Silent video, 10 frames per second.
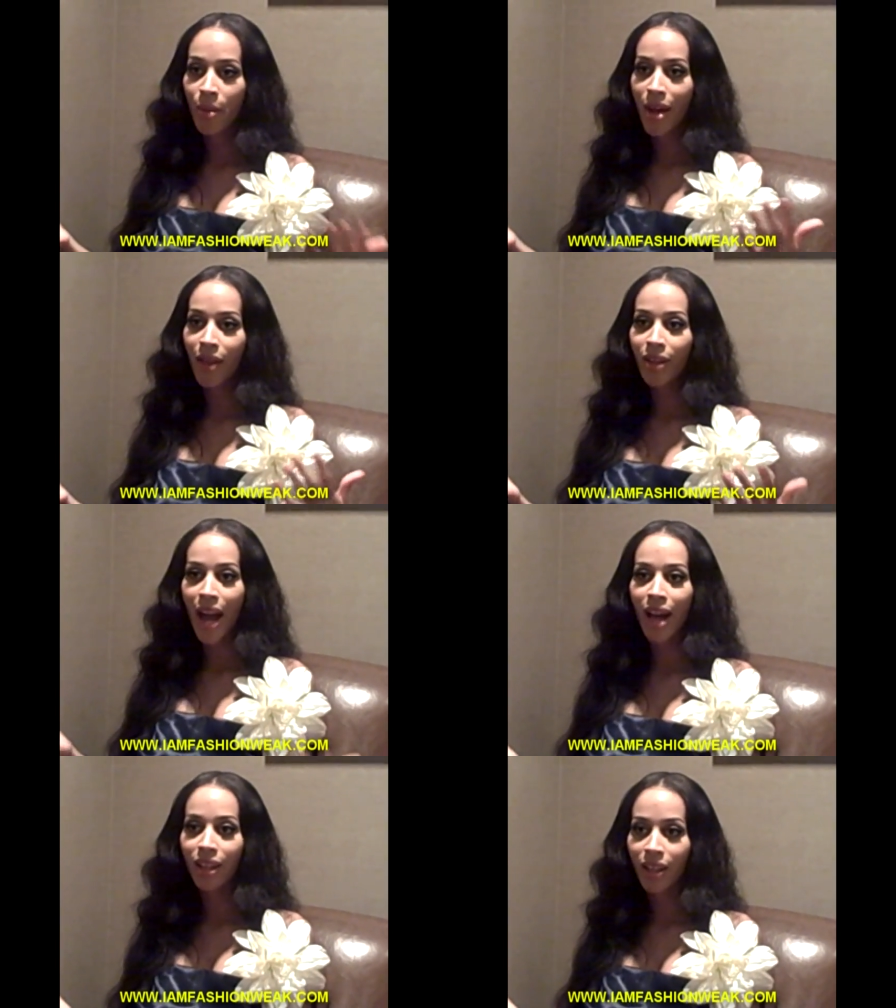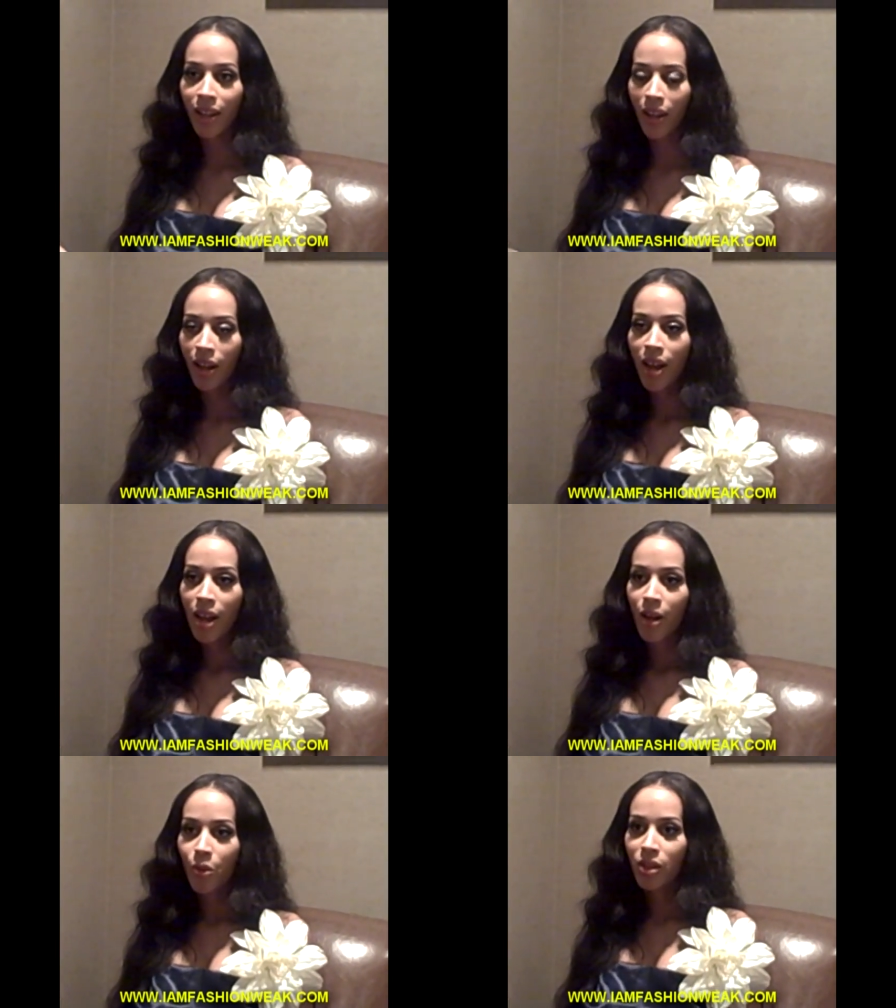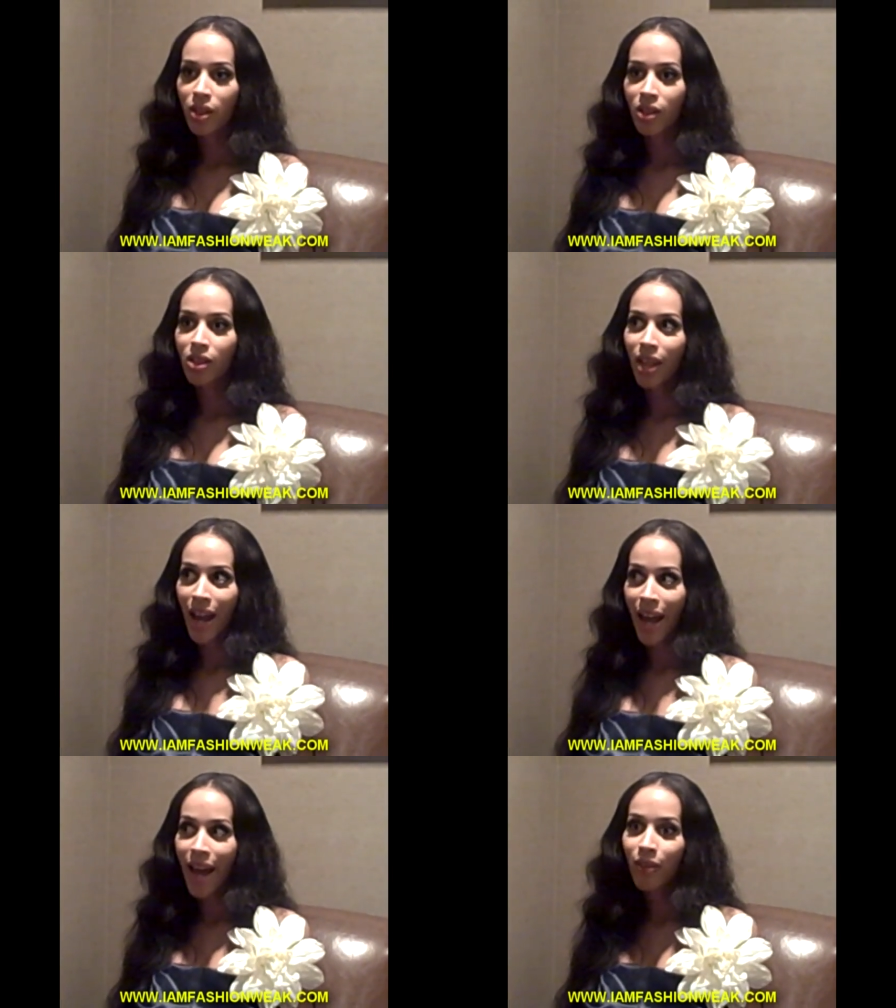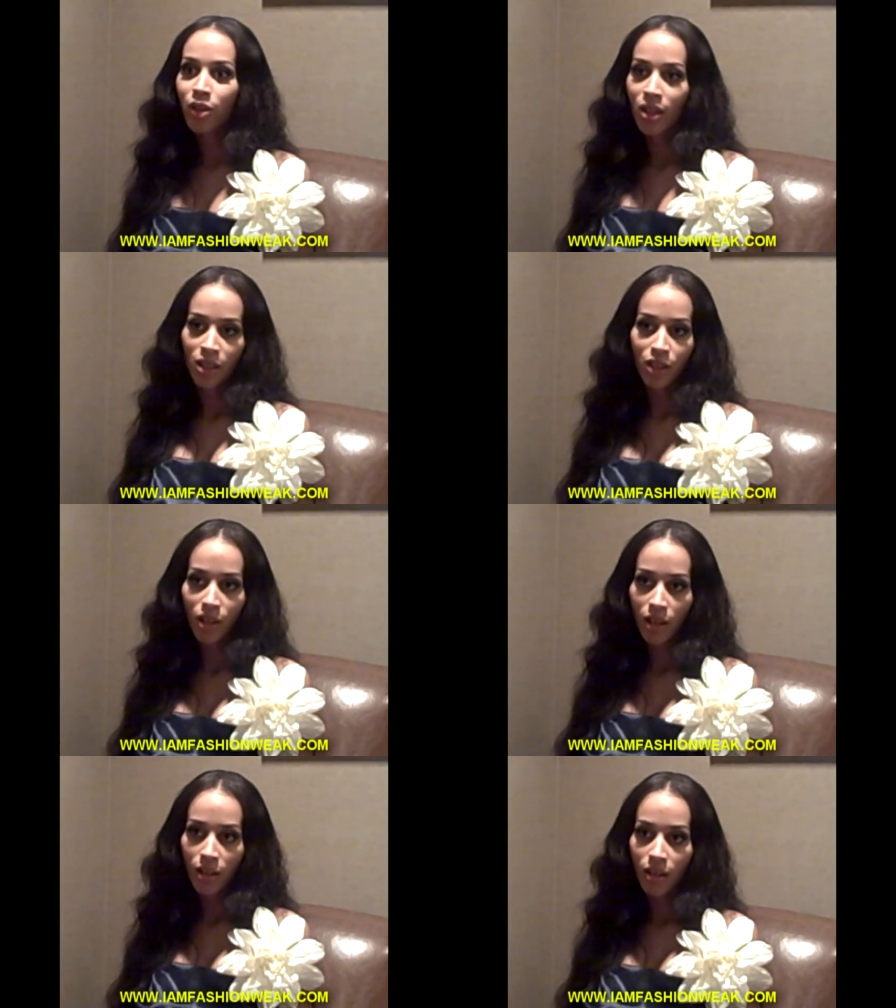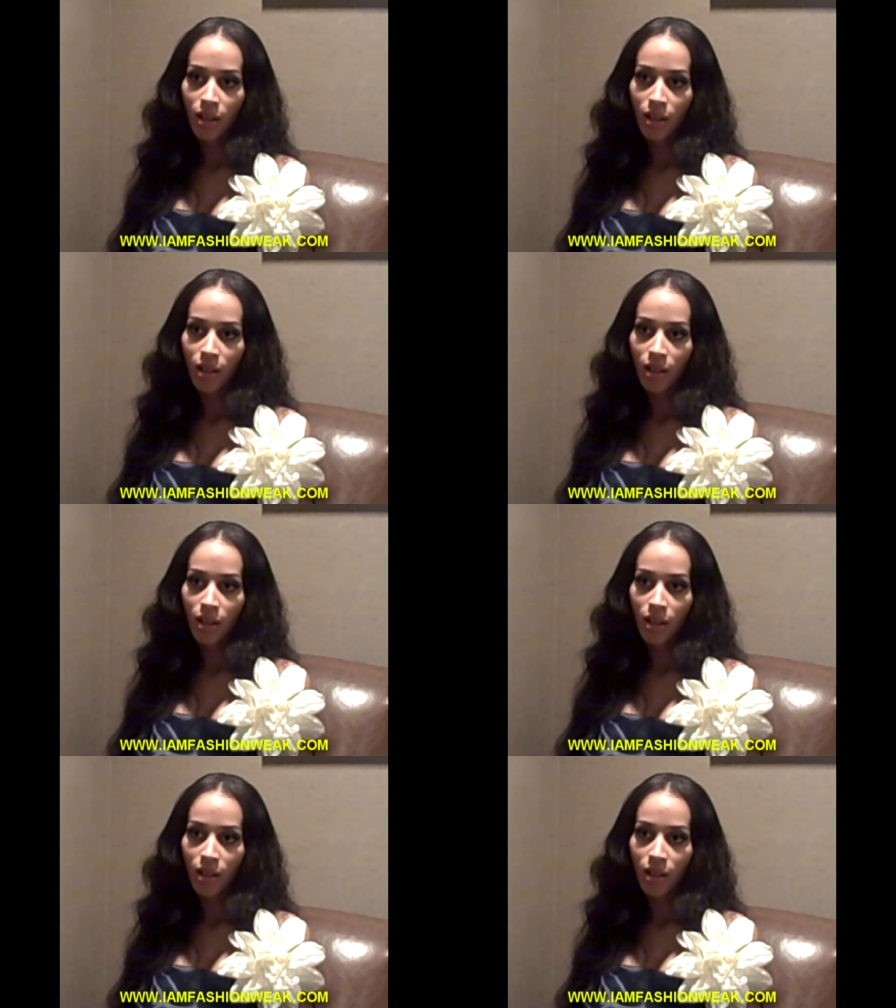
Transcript: and my reality, which is that I have transitioned.